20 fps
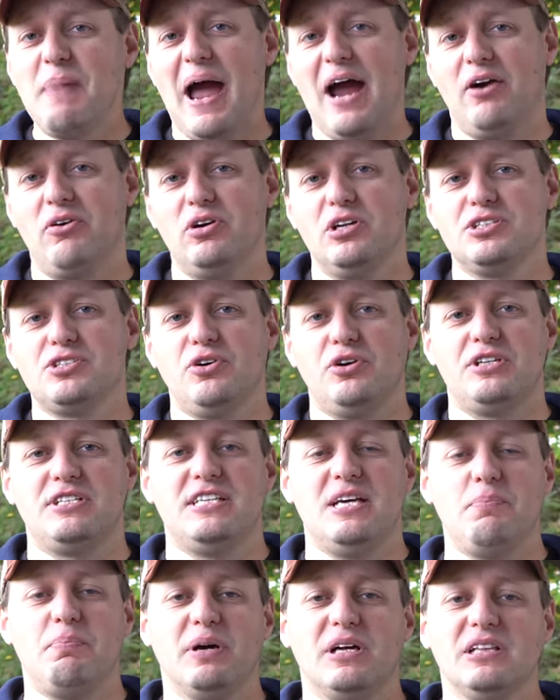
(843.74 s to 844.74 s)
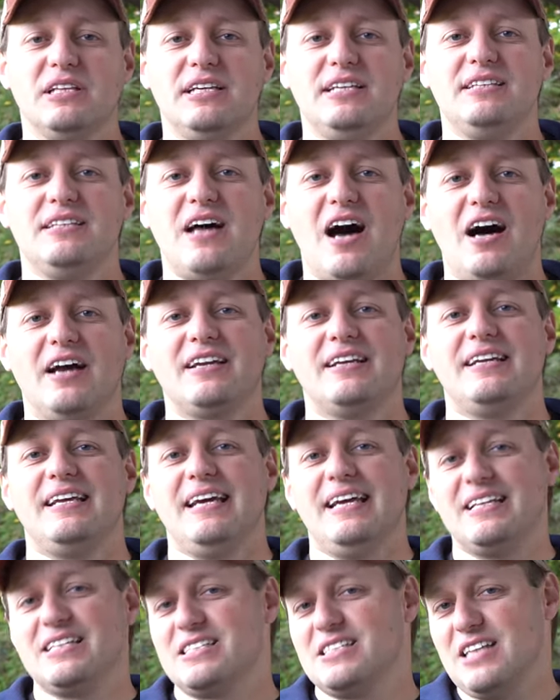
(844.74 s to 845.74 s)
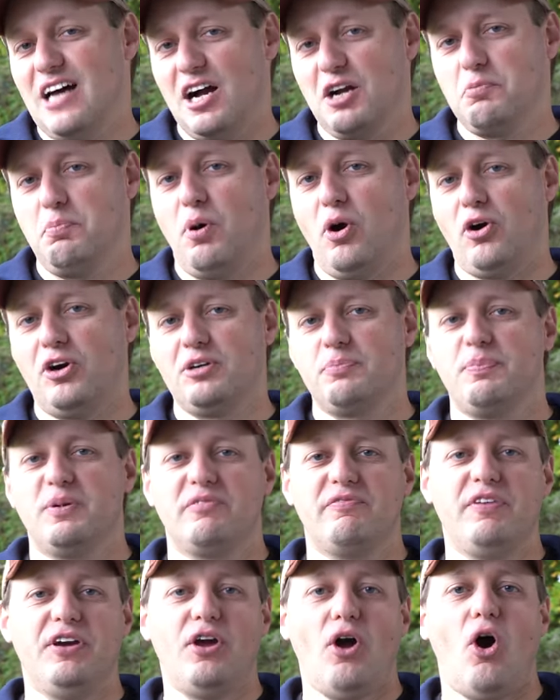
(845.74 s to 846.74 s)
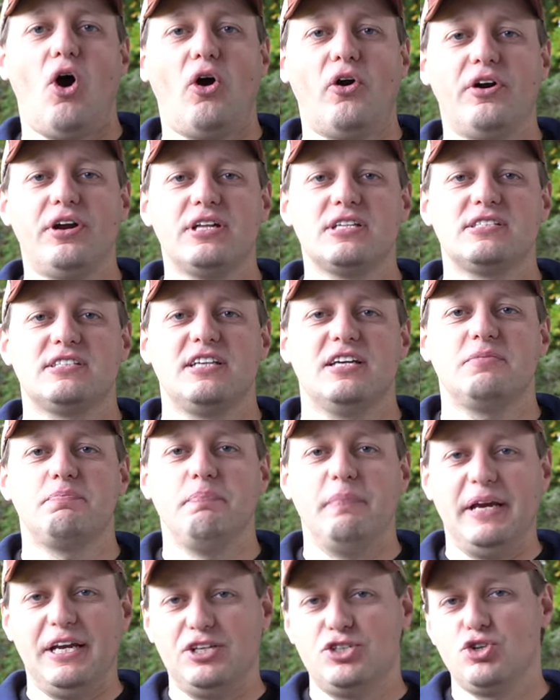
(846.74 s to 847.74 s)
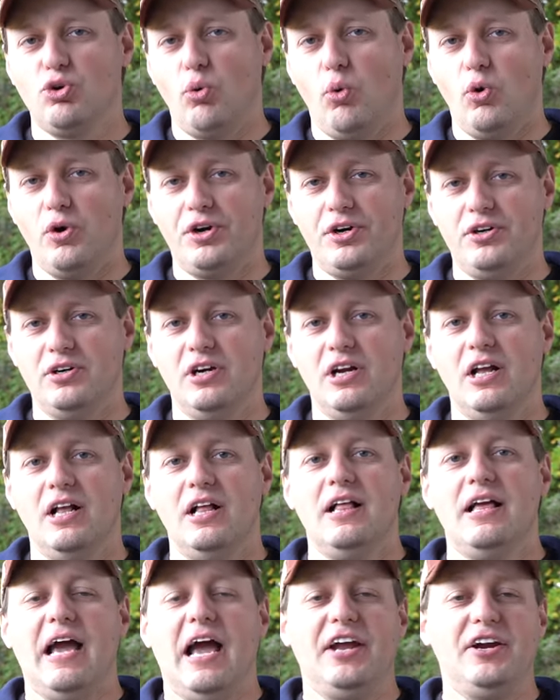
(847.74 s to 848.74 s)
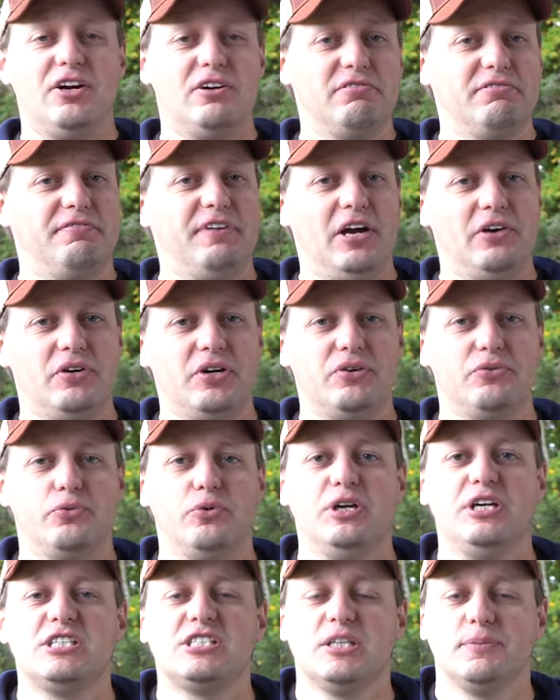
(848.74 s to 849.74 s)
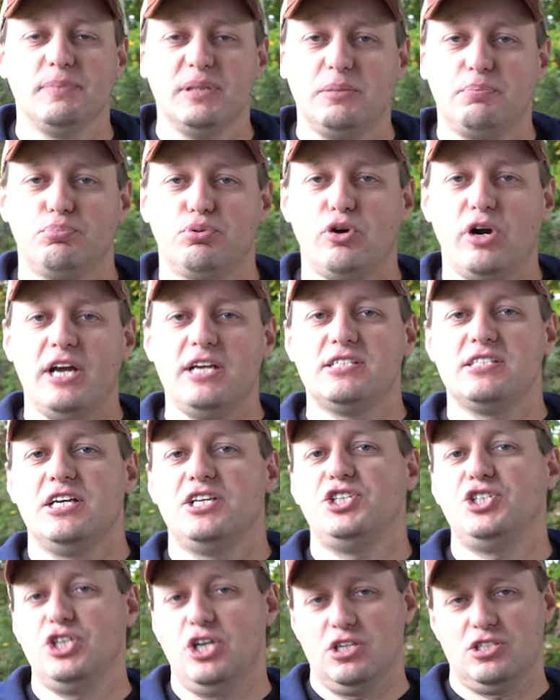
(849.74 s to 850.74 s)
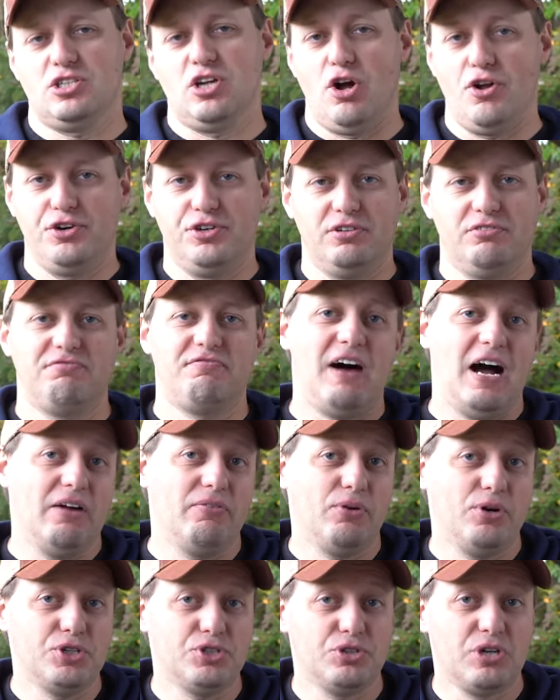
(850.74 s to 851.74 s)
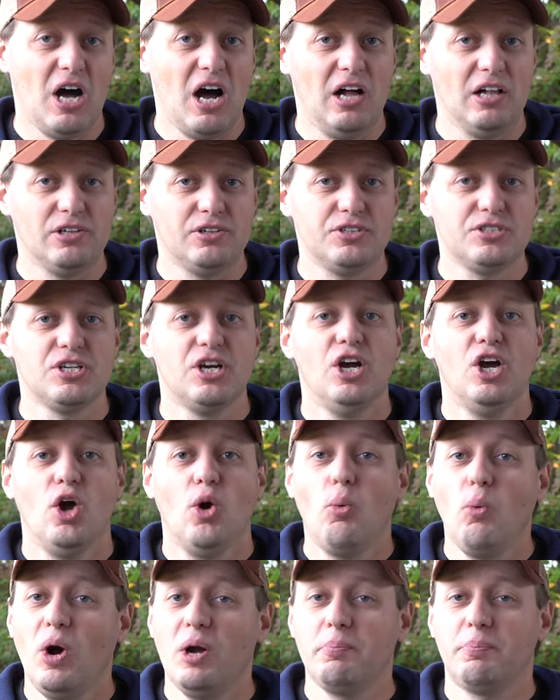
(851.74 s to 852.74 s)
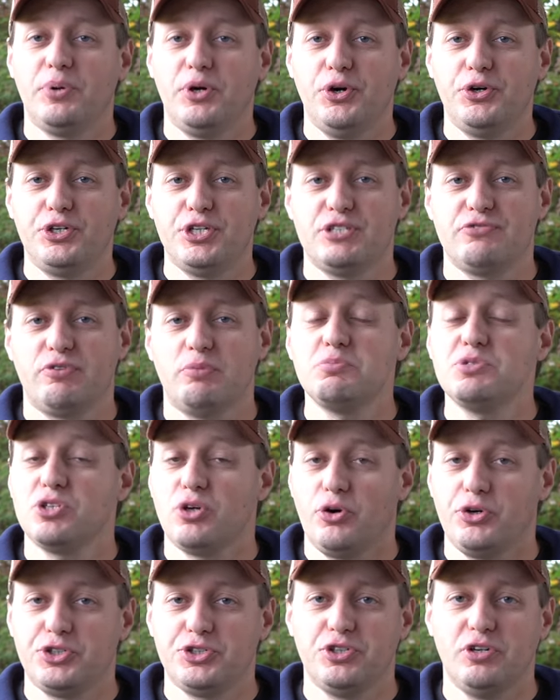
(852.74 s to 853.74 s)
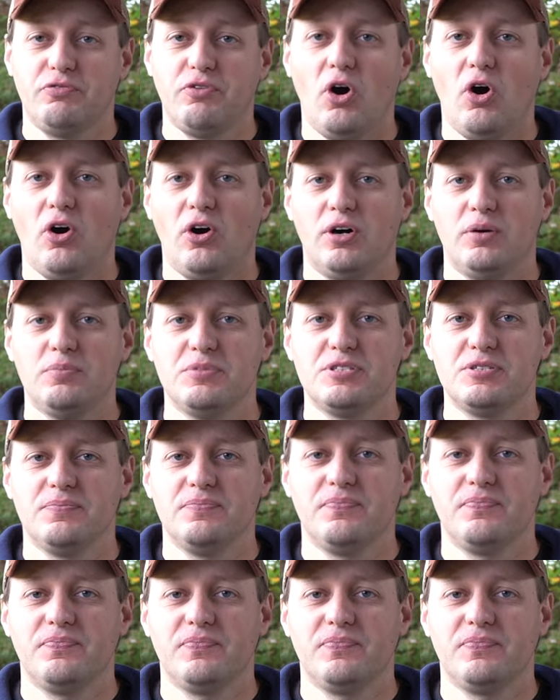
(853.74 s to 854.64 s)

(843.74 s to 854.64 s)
barrels are typically not an in-stock part, but they are instead made to order and are very reasonably priced at just under $500 when purchased from Sergeant of Arms.